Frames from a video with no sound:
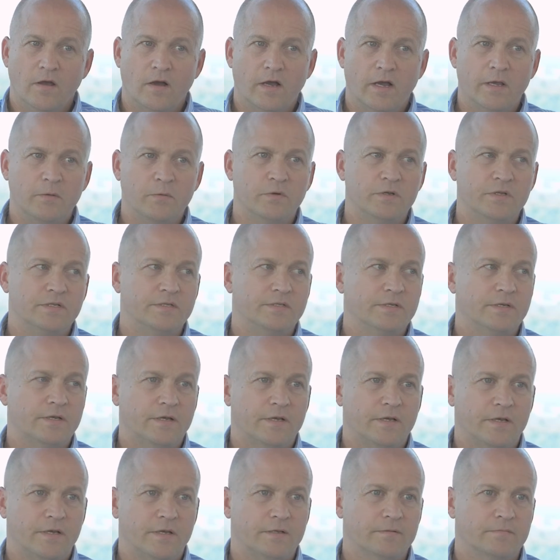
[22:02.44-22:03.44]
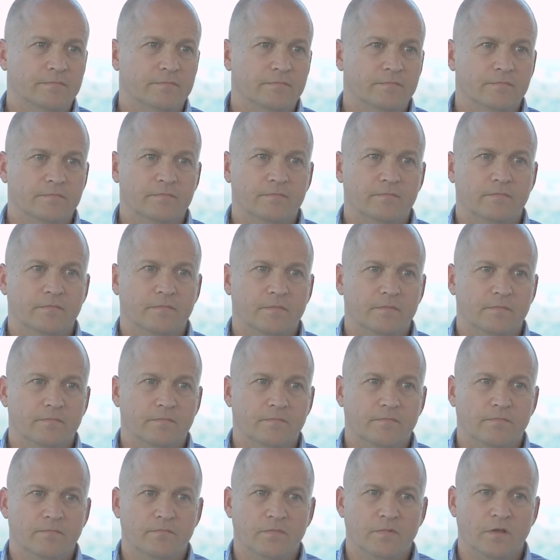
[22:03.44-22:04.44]
I would, as
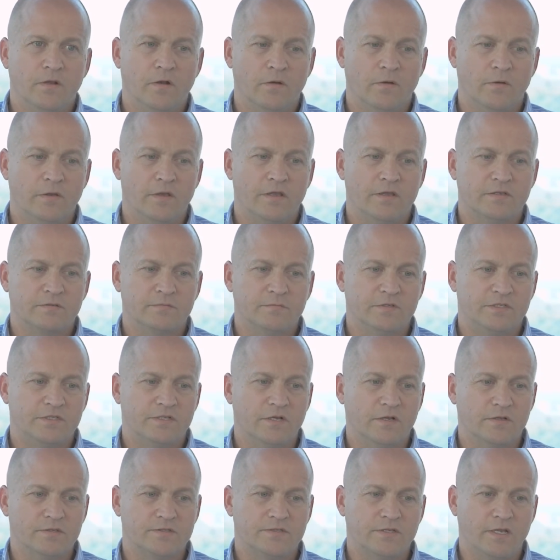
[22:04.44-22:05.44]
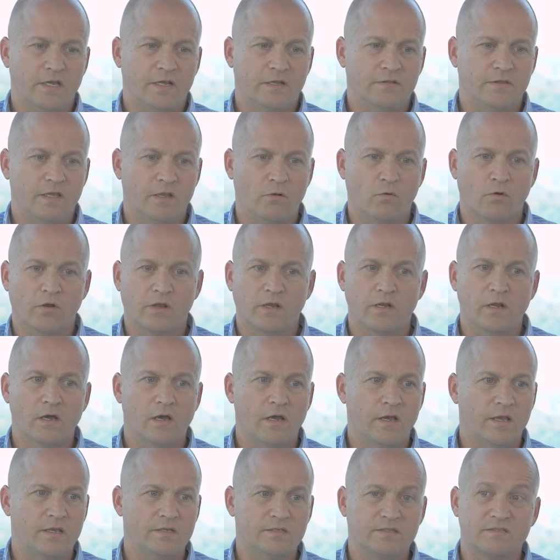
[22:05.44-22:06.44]
Michelle said, they
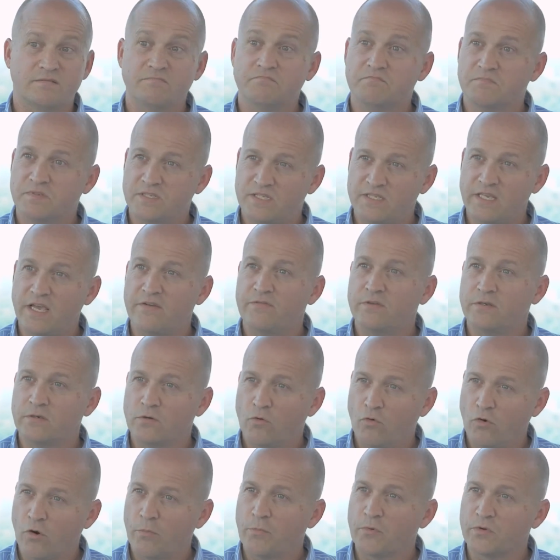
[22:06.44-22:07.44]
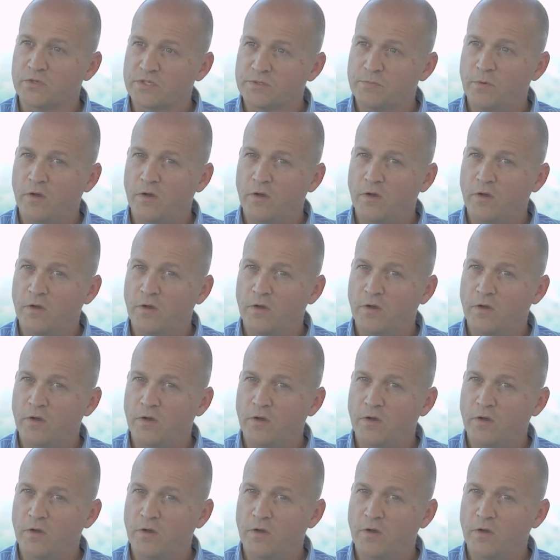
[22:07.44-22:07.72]
organized 7 corporate